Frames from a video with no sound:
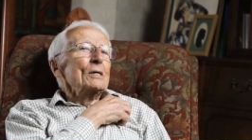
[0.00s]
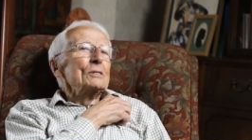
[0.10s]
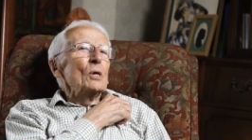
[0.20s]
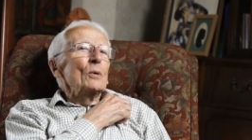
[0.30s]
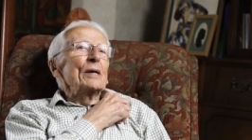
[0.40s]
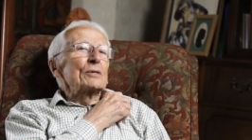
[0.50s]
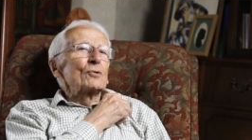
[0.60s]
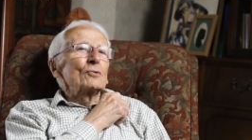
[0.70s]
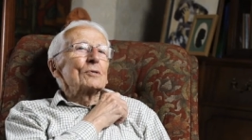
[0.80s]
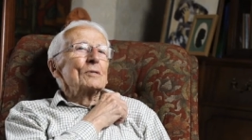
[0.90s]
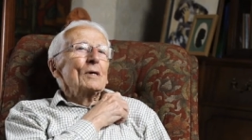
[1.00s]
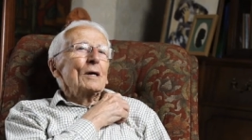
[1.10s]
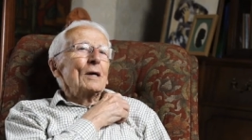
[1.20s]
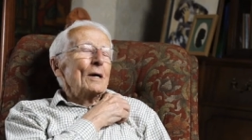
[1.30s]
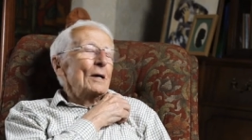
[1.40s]
Joanna Crook
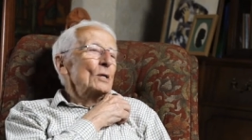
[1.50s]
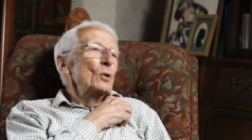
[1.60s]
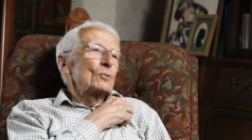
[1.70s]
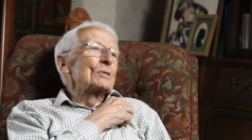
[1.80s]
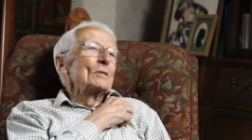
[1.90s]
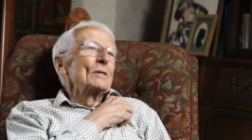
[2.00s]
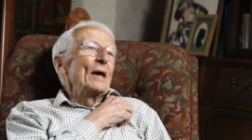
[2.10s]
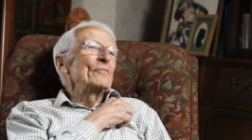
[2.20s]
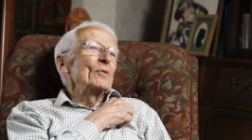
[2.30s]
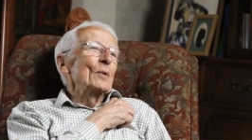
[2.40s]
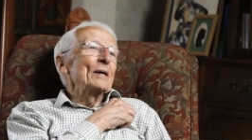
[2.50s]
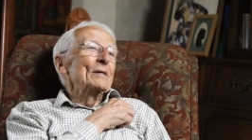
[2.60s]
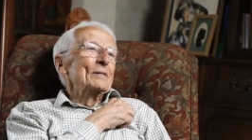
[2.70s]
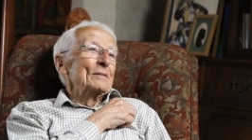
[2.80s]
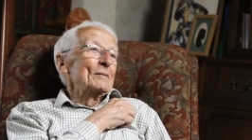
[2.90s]
looked everywhere